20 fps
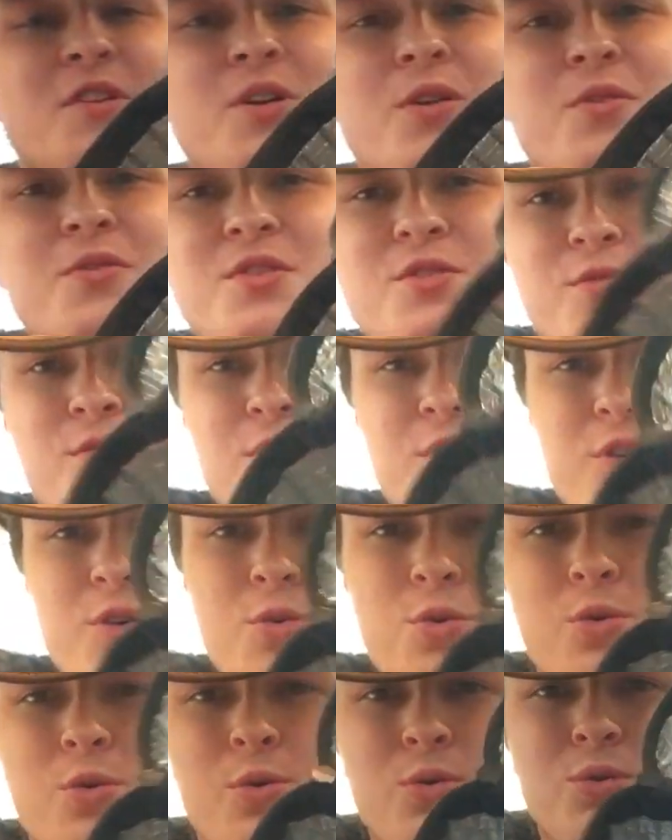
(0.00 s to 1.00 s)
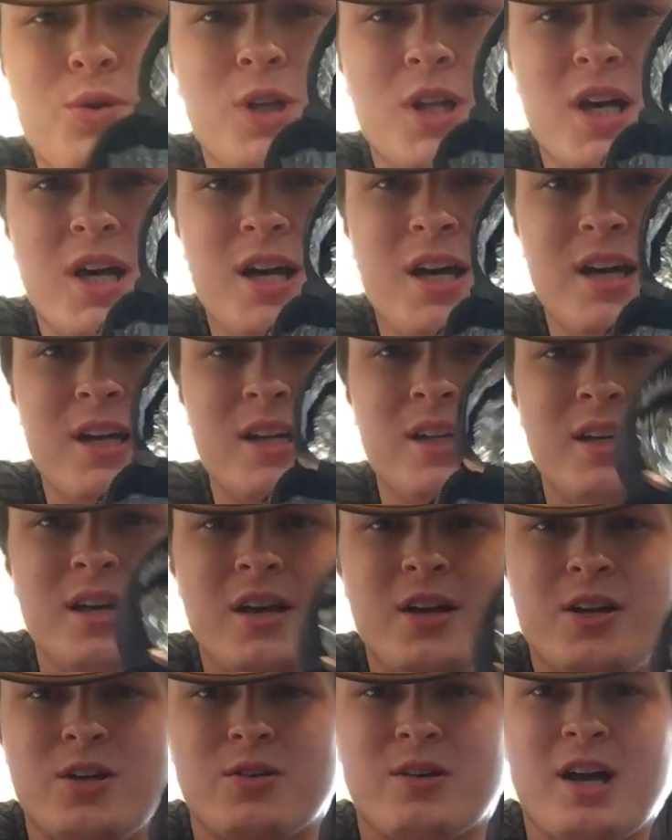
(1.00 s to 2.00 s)
these really cool
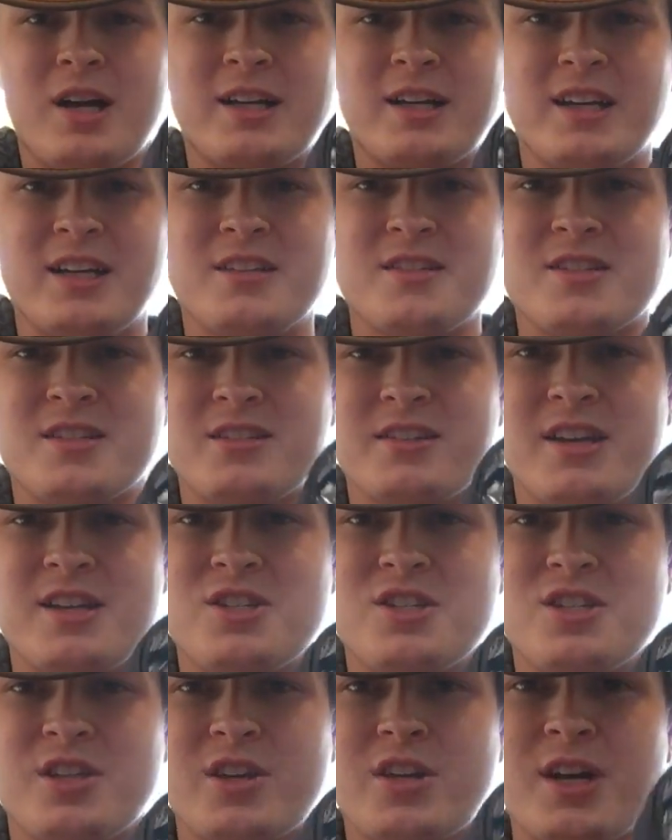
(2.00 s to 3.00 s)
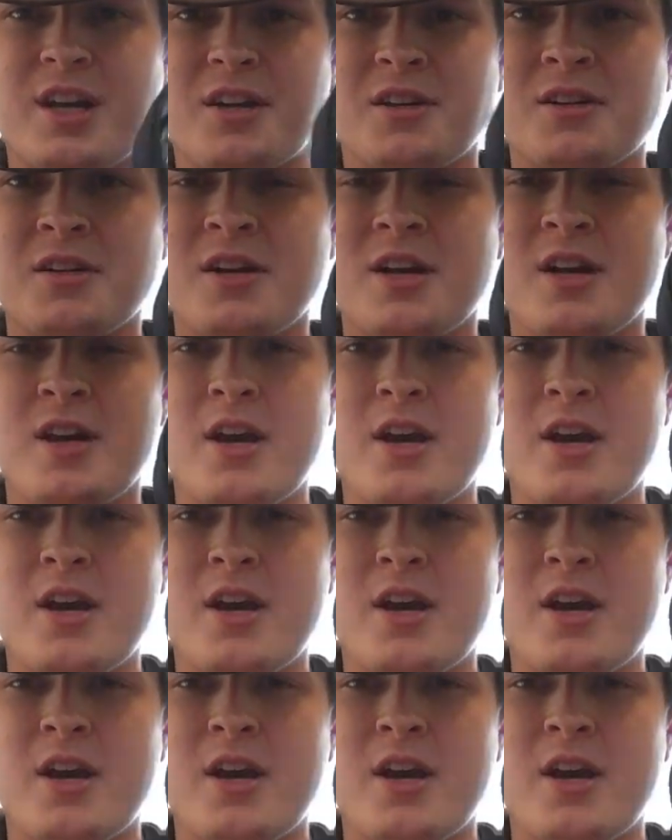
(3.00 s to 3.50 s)
kind of insulation in here.